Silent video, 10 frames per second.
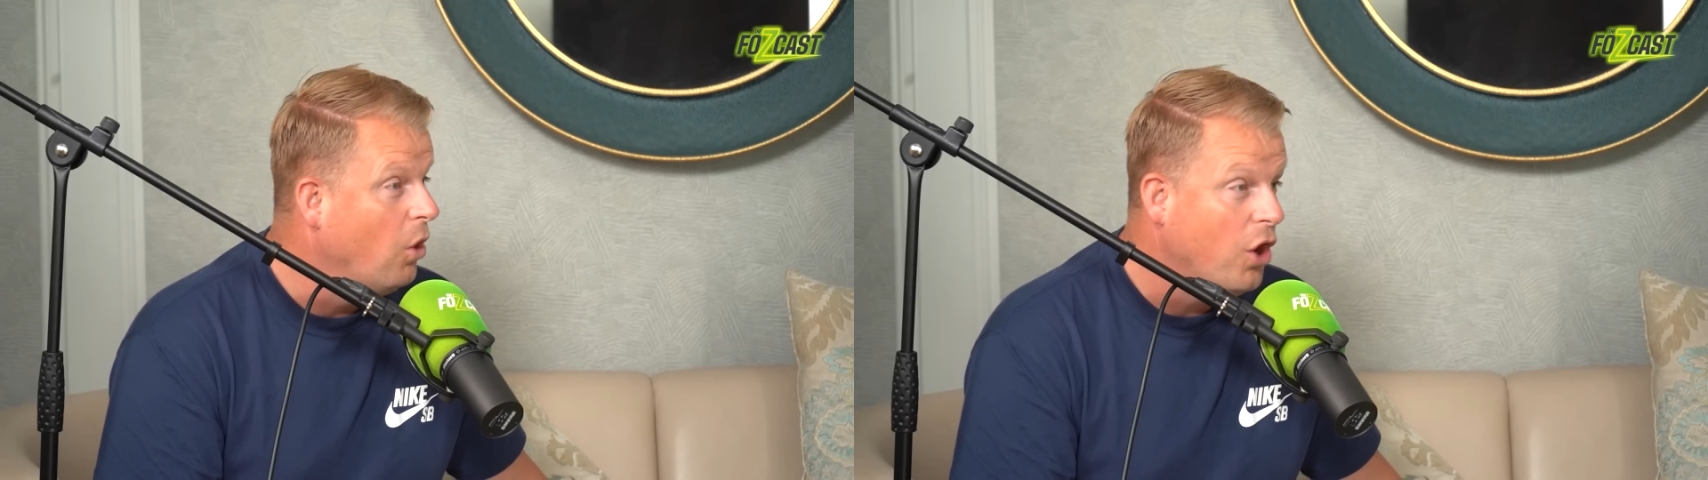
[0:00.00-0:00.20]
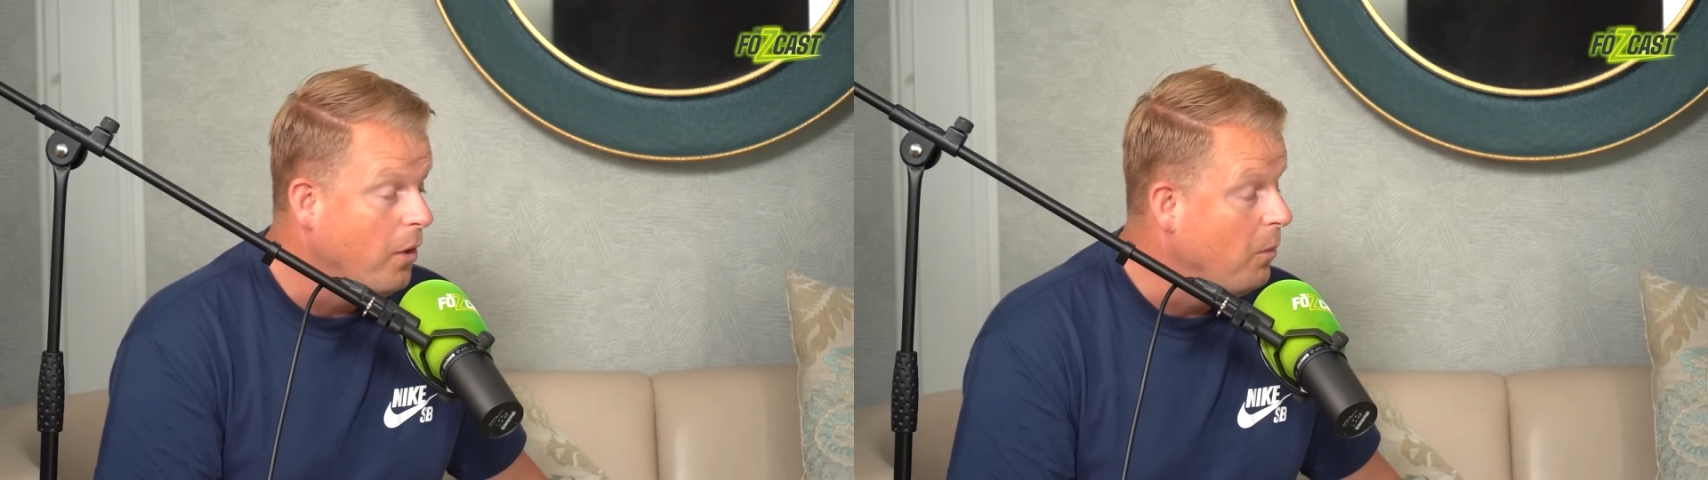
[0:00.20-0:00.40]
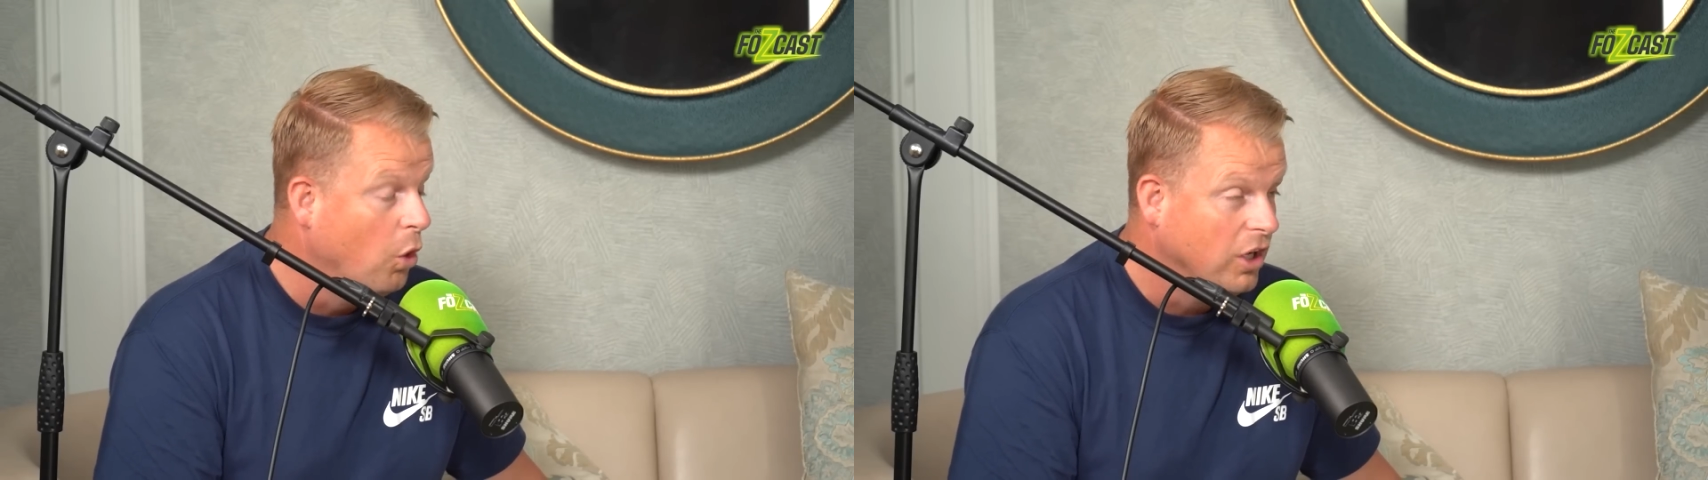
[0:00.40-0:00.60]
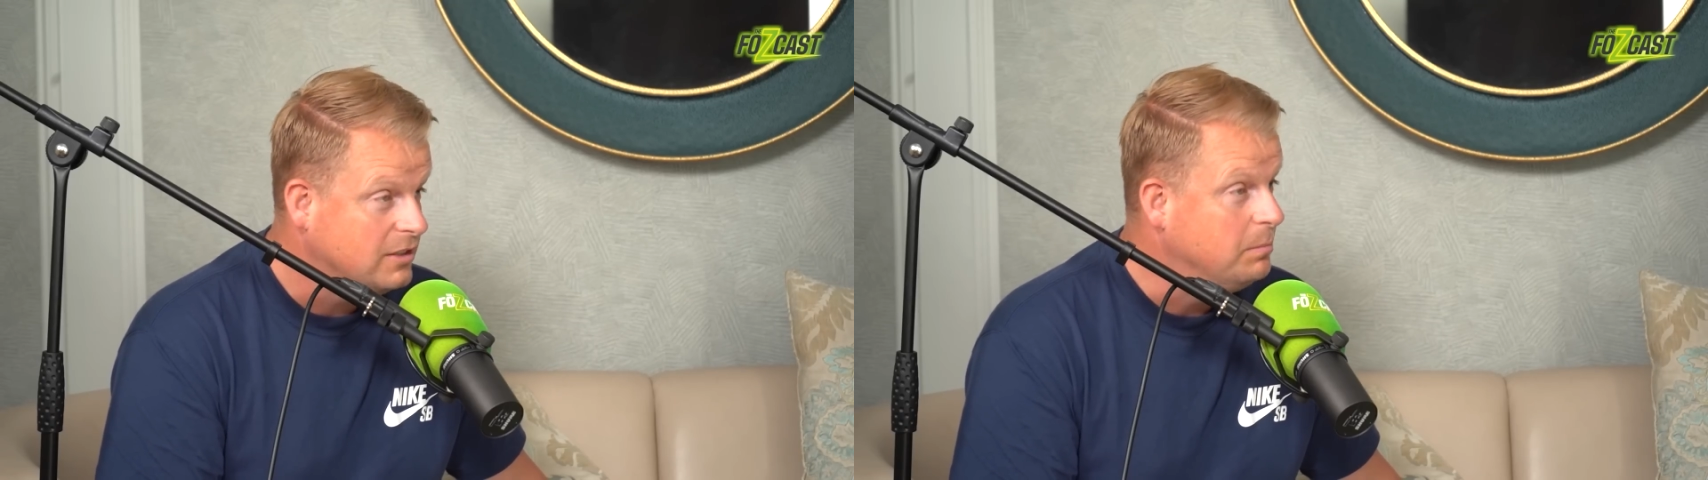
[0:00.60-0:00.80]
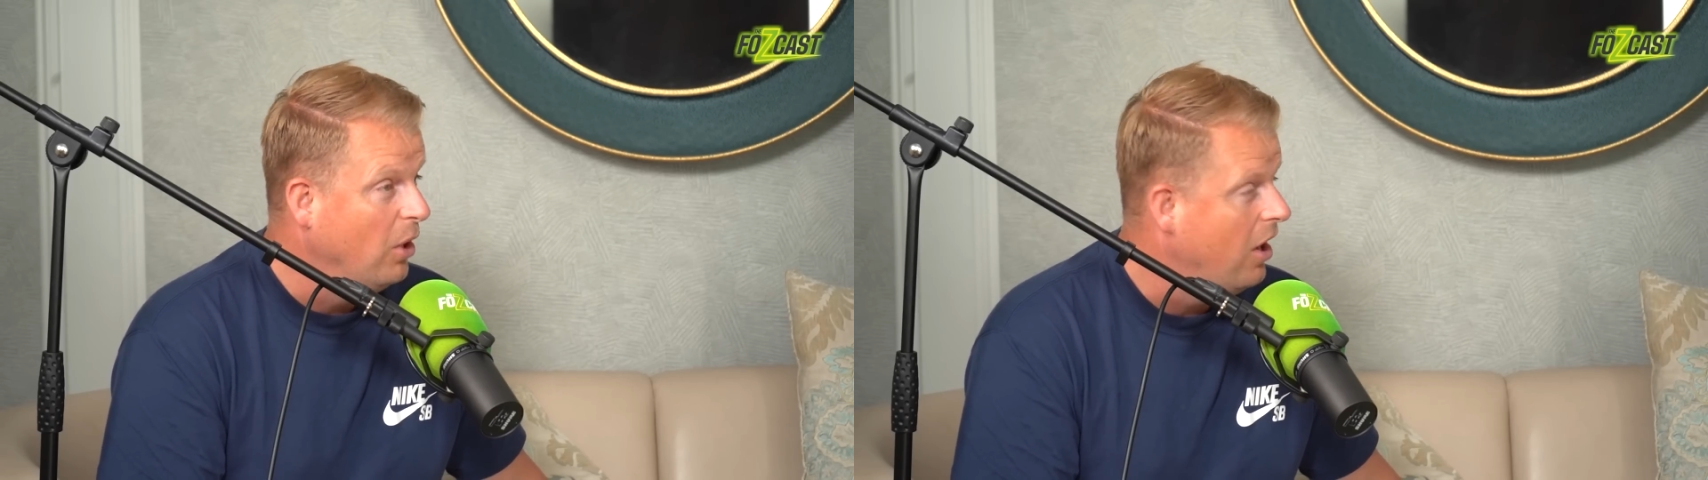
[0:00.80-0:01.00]
who it
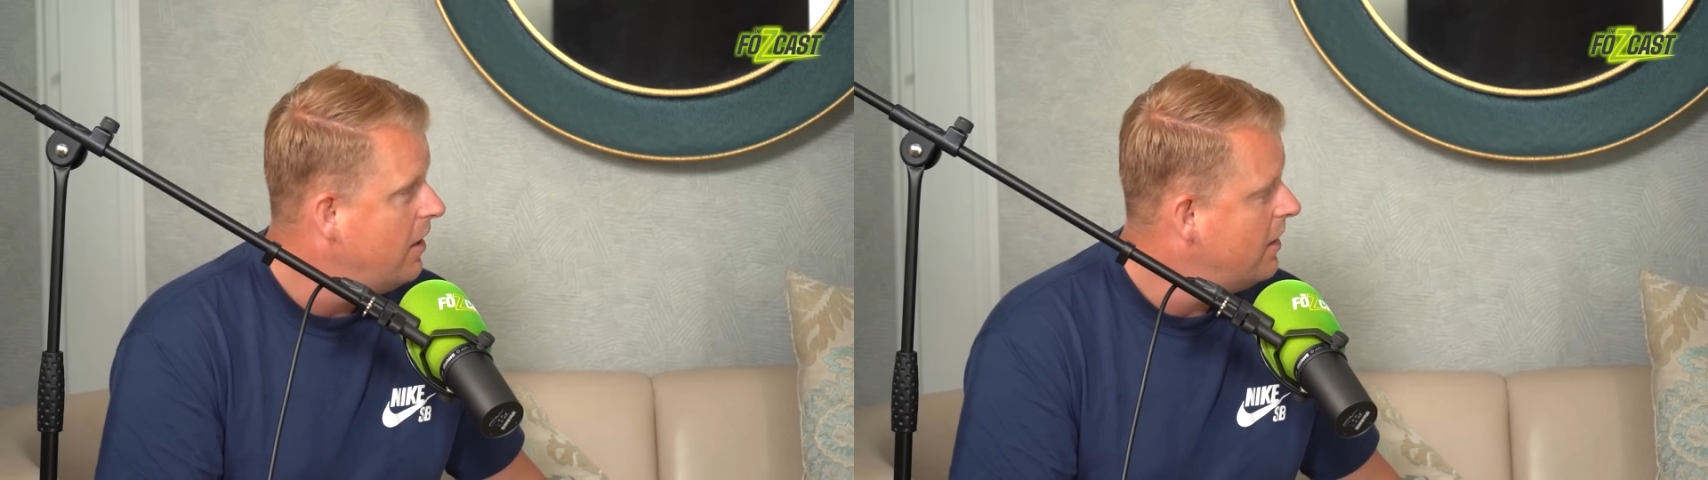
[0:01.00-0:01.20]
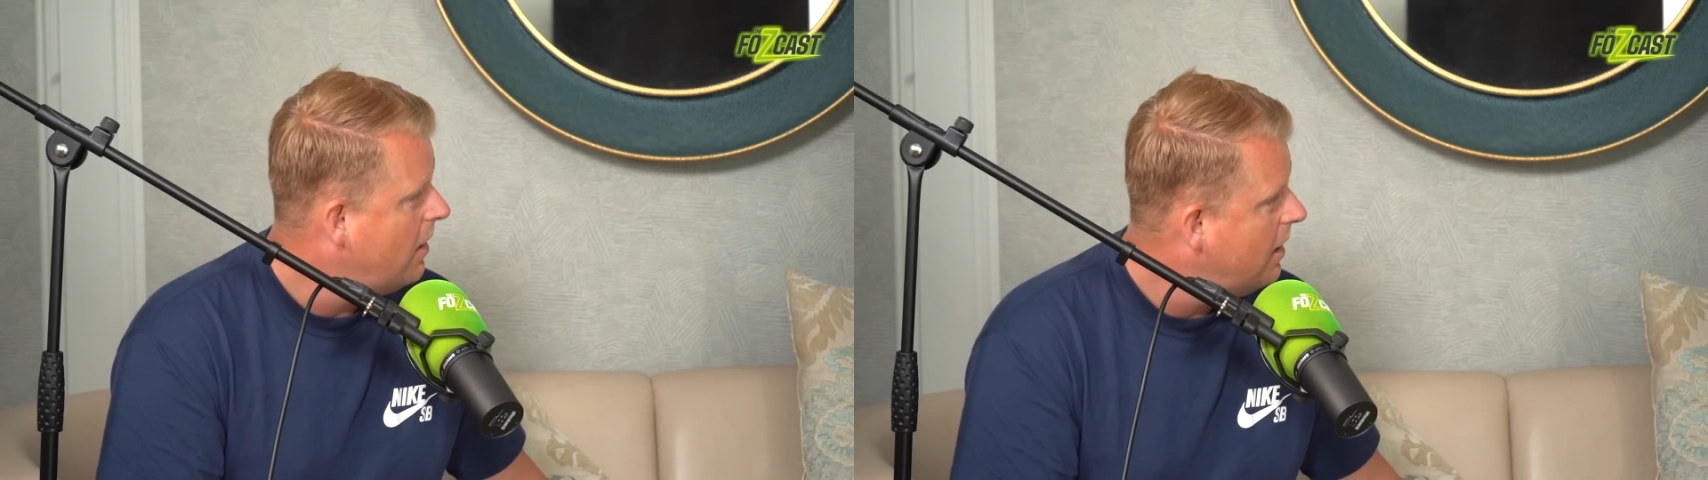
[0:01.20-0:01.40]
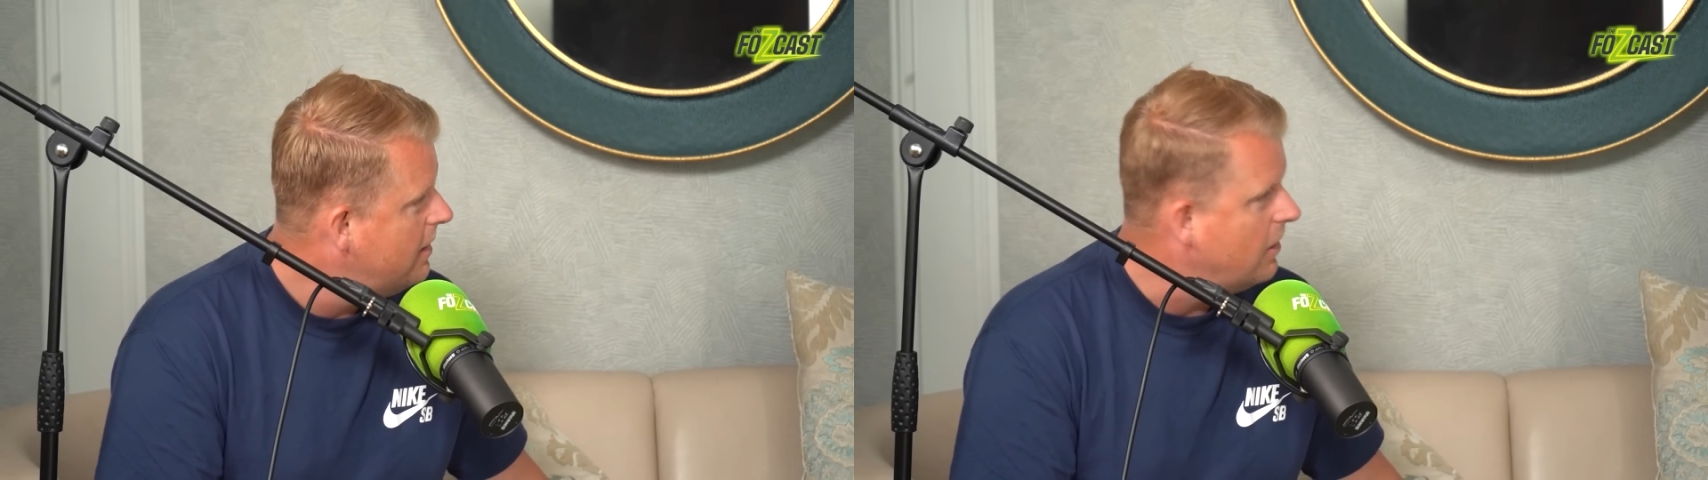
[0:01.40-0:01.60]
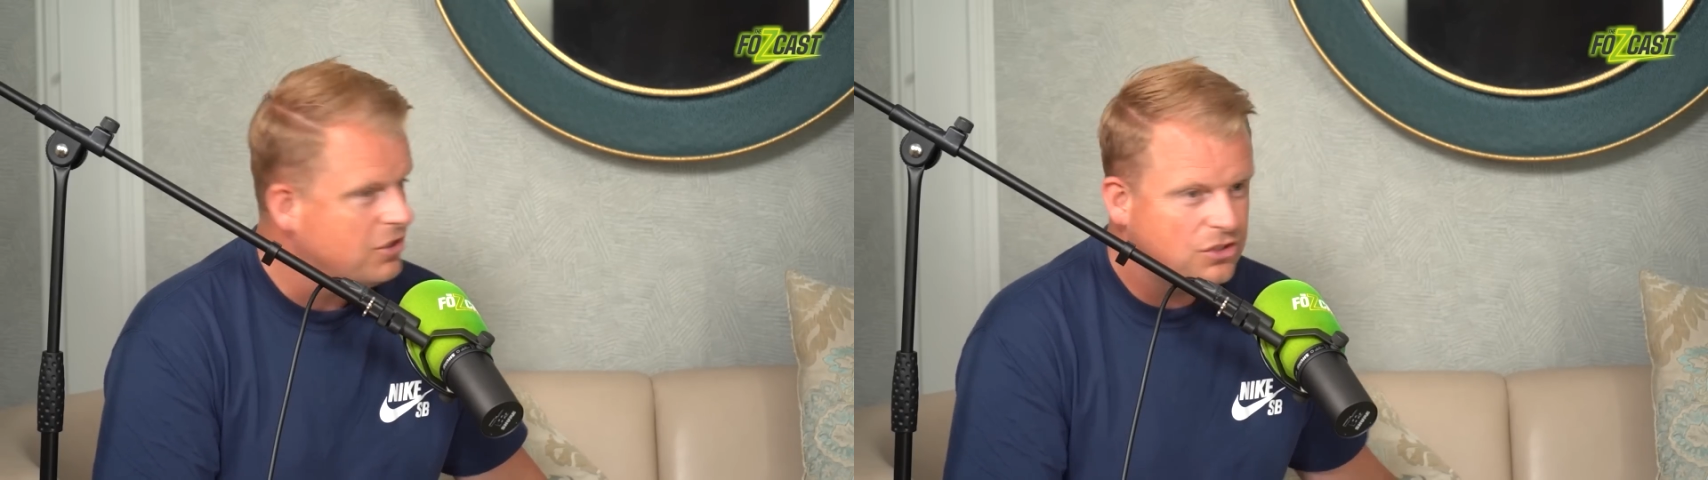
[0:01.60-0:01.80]
was, but I